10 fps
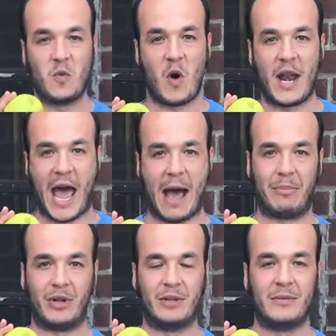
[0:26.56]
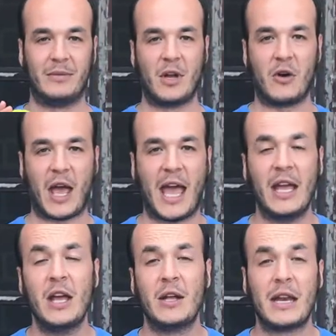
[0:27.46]
one apple,
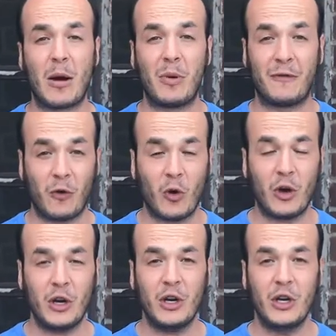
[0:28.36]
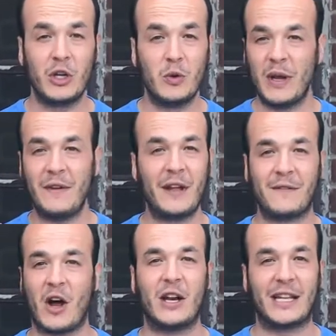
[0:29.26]
okay? Now, before you even
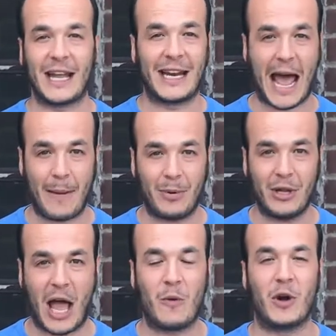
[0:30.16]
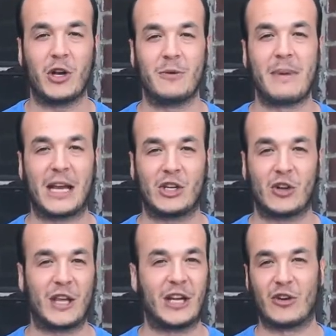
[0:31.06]
have gone and get an apple, I want you to make
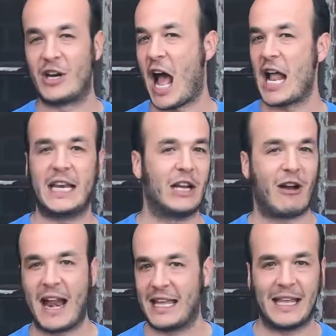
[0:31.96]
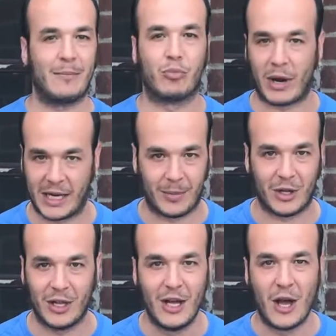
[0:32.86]
sure that you're not near anything breakable,
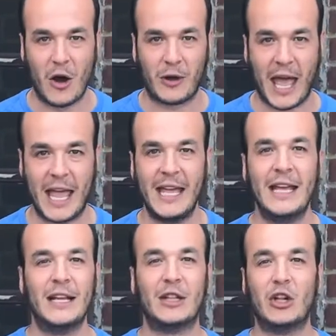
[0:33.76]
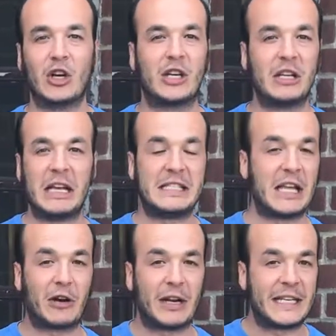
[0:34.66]
okay? Look, is
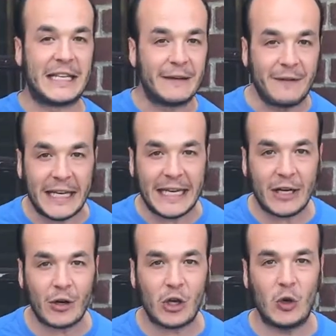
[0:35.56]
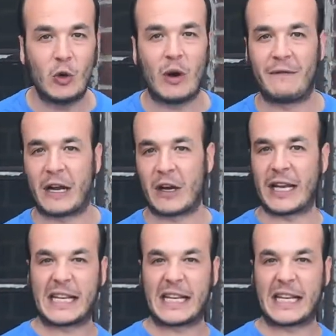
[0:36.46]
there a TV near you, a very